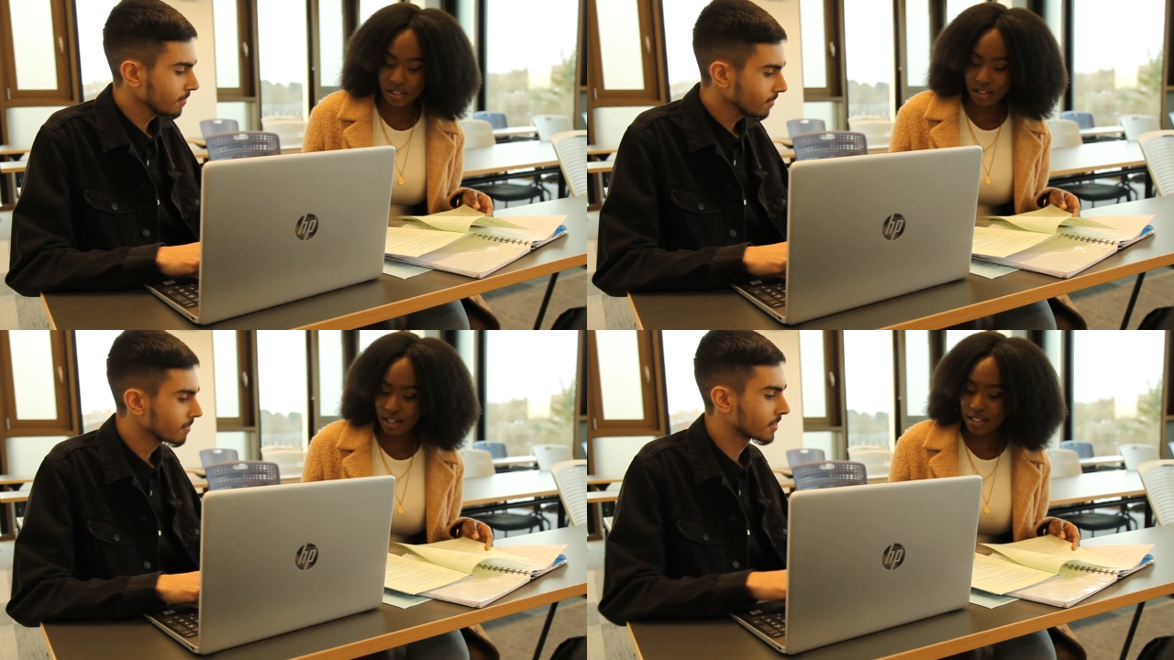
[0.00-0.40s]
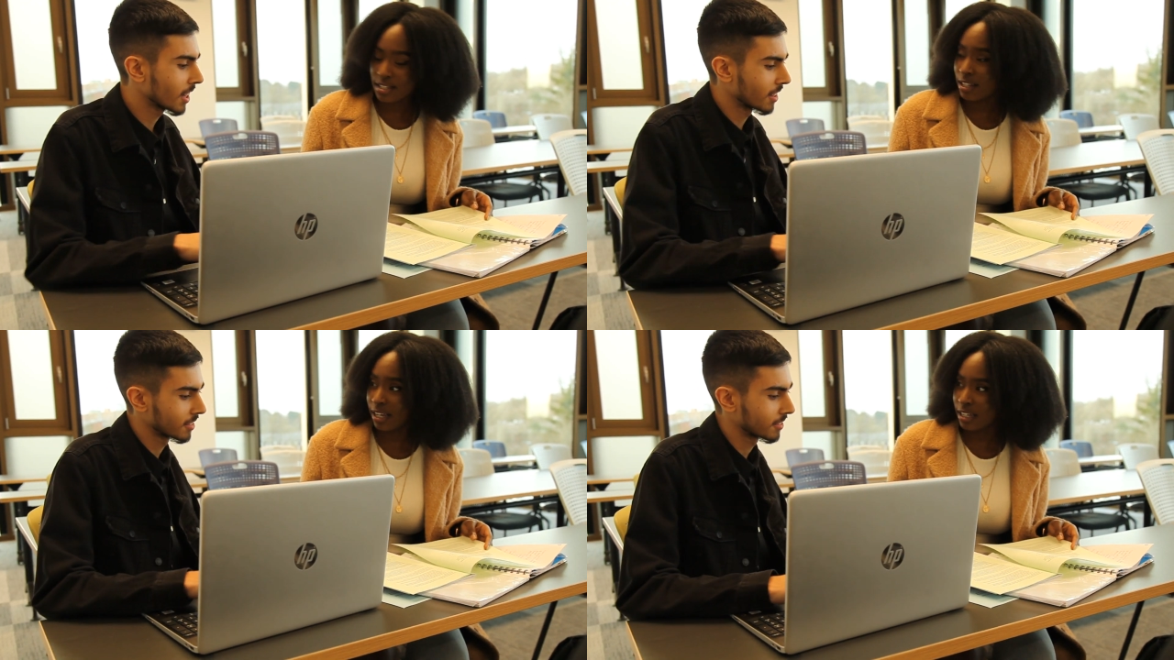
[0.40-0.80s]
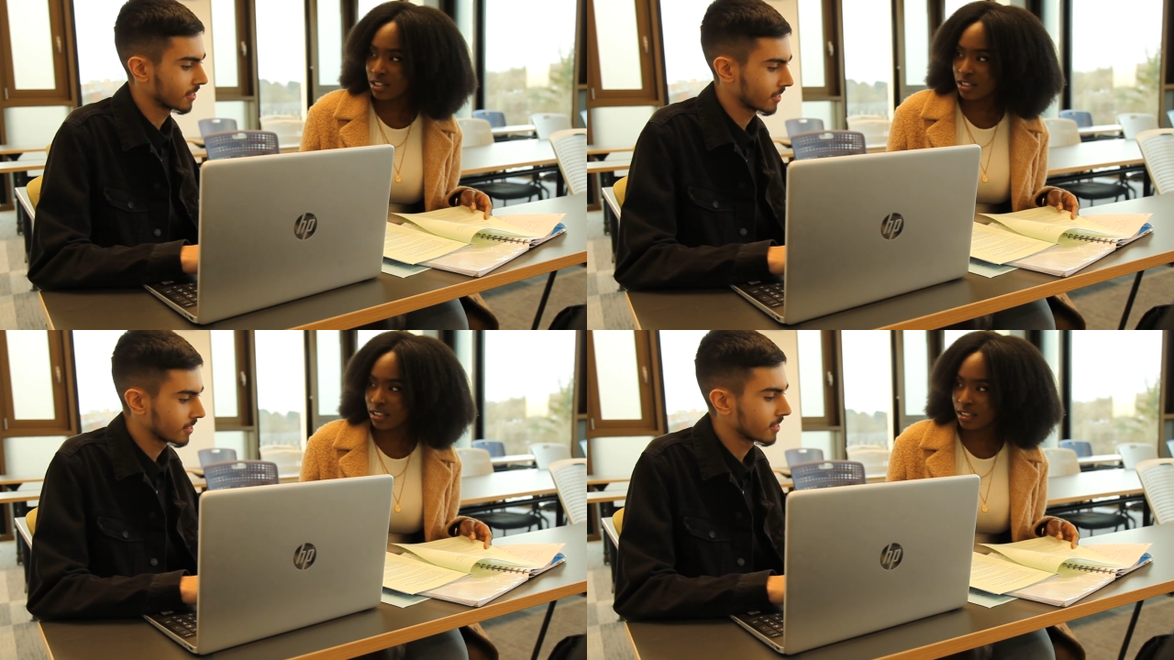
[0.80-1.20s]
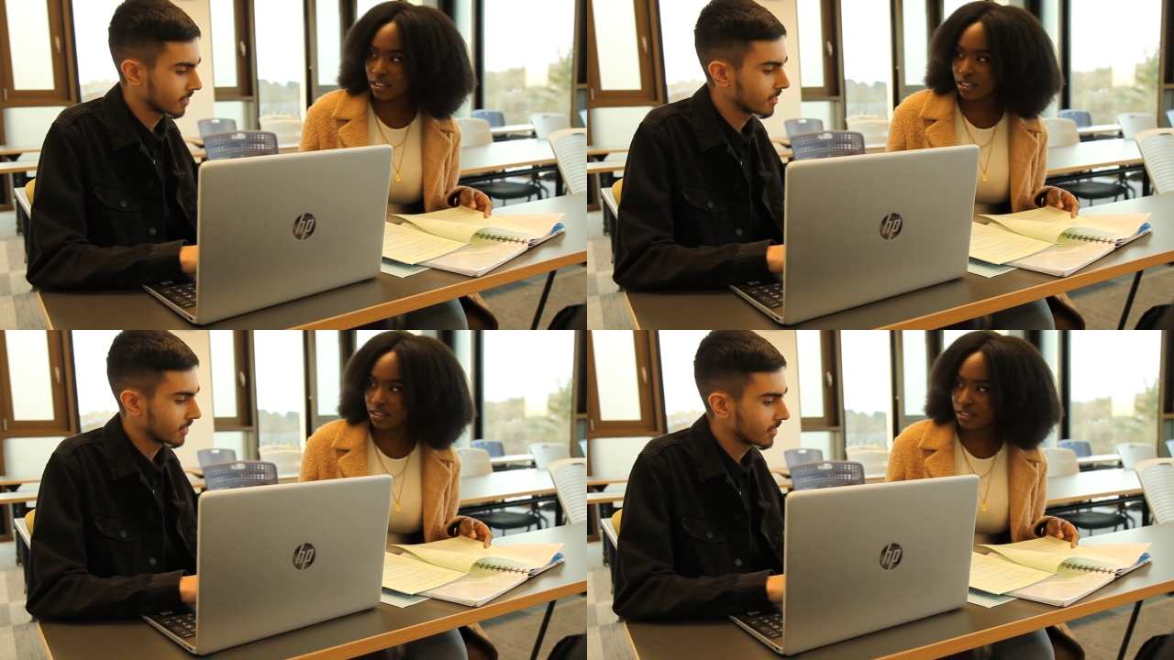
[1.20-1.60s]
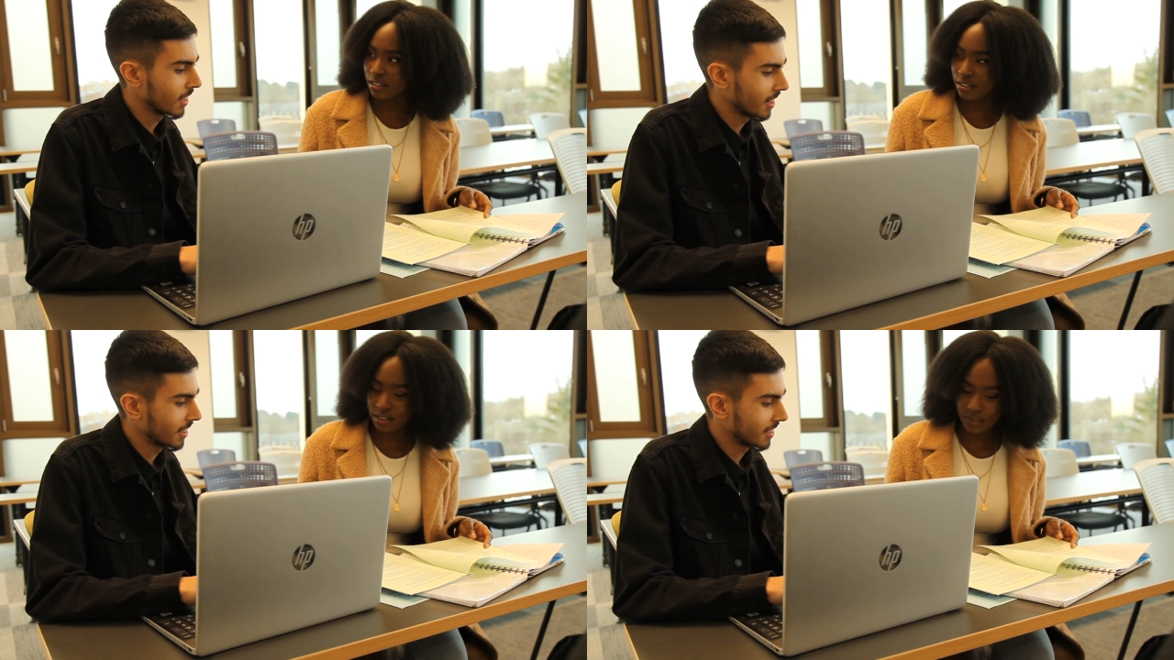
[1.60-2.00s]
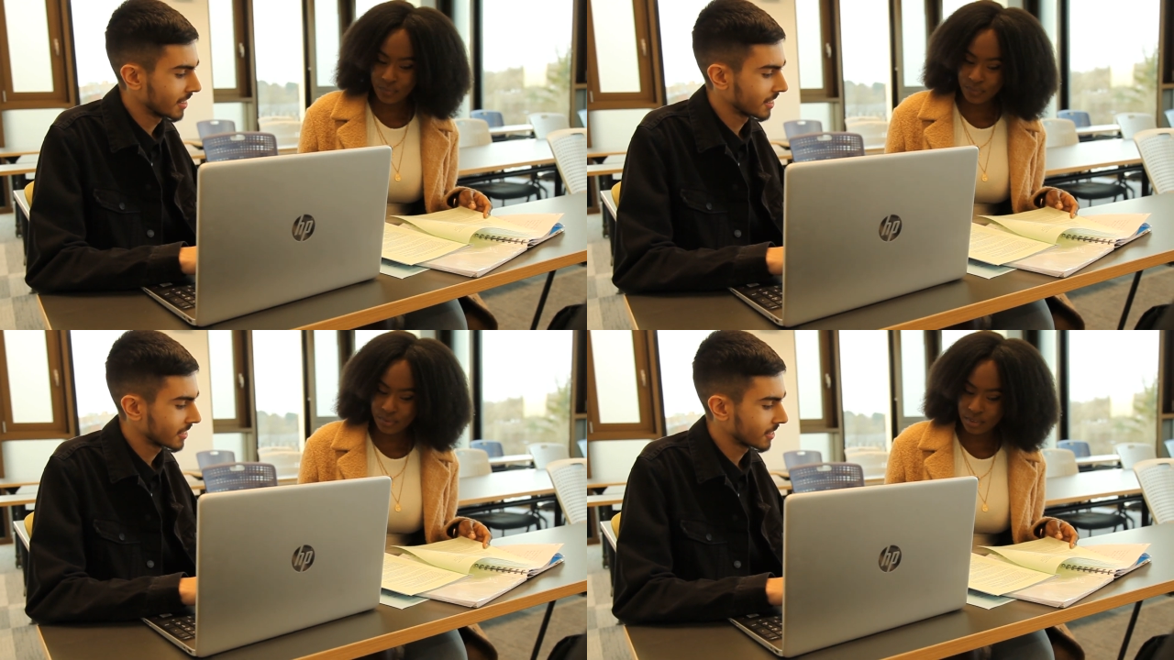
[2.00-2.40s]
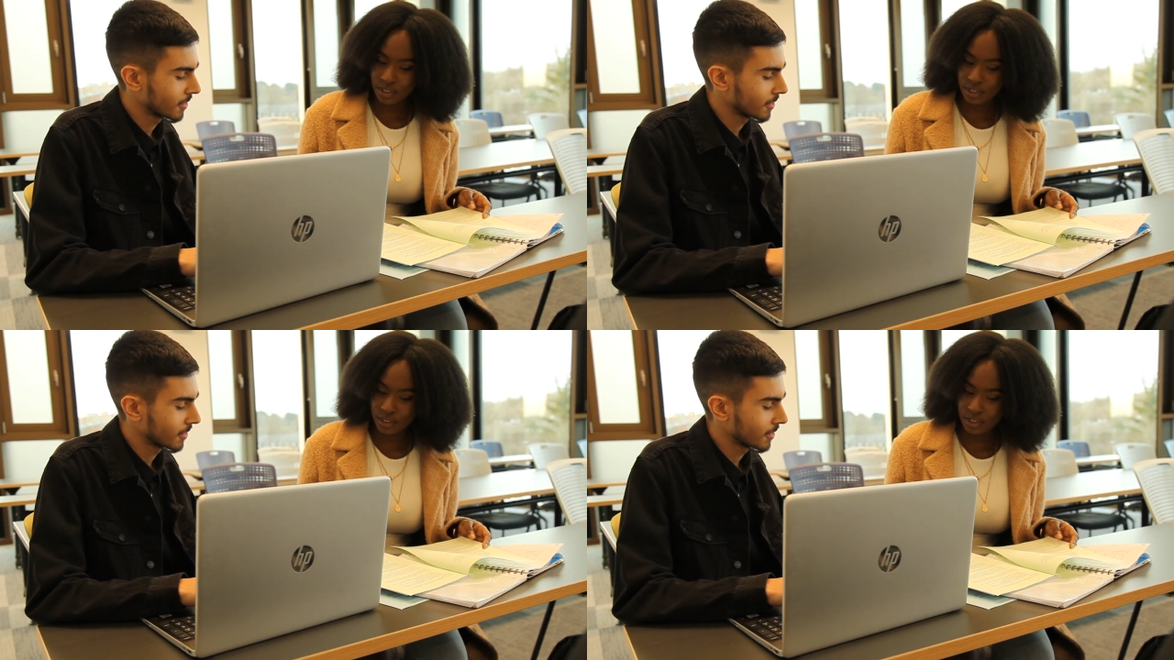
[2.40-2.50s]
Speaker 1: yeah, yeah and they definitely. Wanted to know about you. So